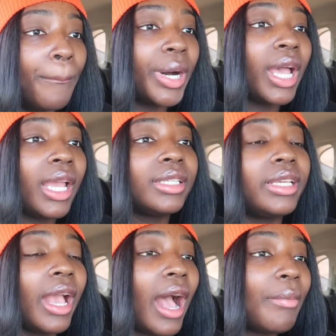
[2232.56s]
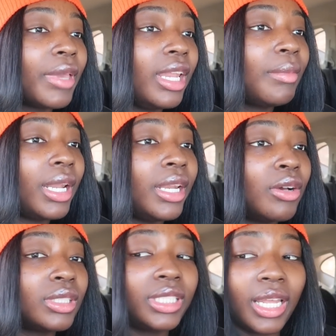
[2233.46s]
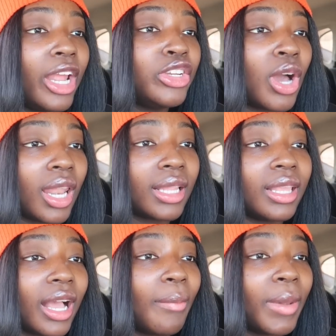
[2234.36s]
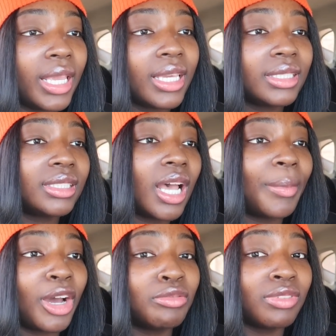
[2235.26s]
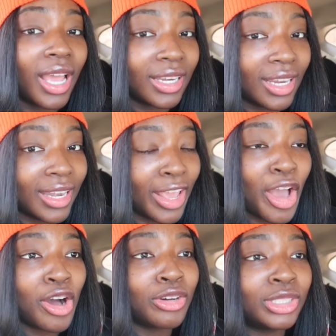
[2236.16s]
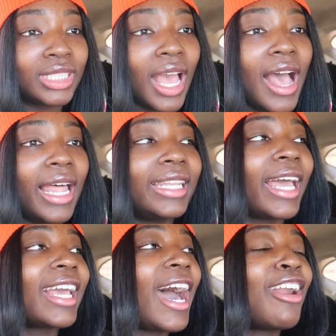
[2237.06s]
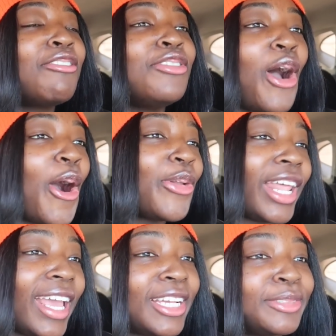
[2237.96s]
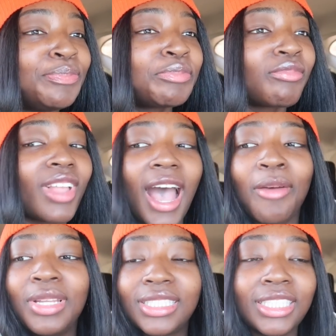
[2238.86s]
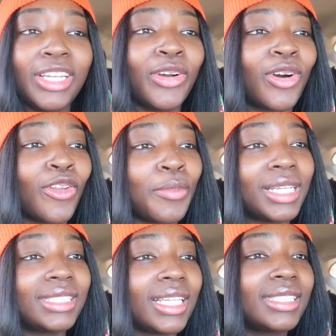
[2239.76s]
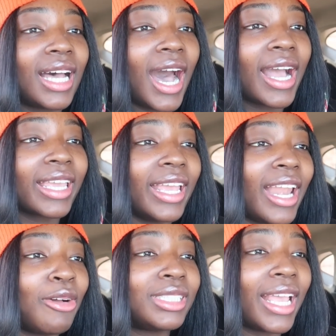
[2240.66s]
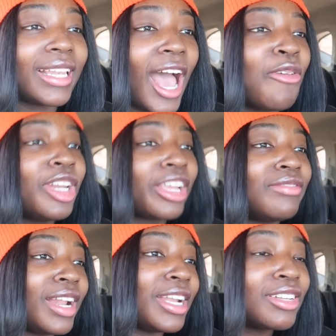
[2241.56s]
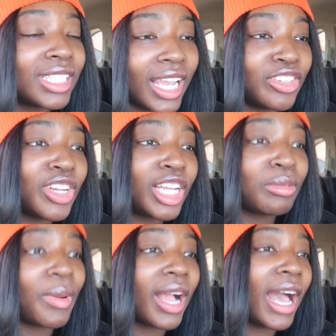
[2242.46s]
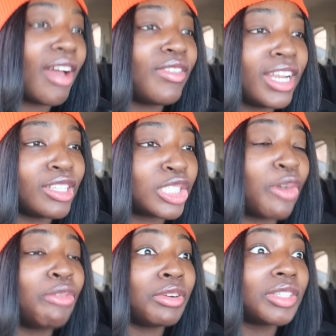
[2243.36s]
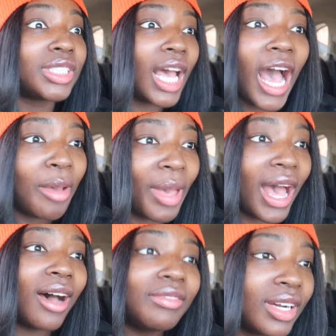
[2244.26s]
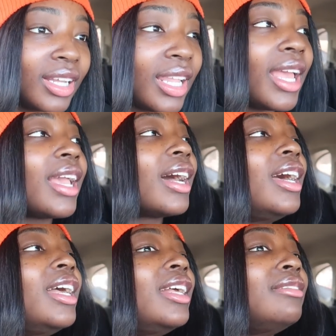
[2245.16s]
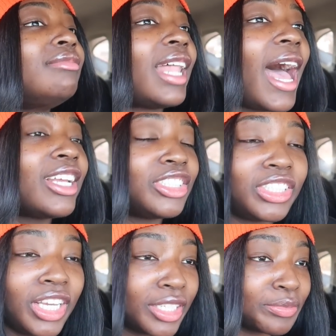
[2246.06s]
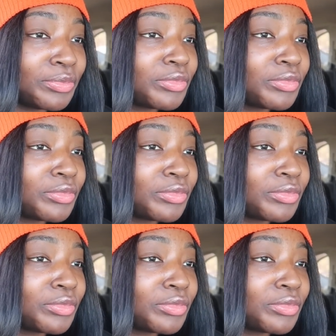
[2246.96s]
But yeah, I'm getting my nails done. And y'all, I think I might get some red nails. Like, I don't know. Like, I've been seeing it all over my TikTok. And I was like, nah, I want to get red nails again. You guys remember I got red nails for the first time ever. Like, last year.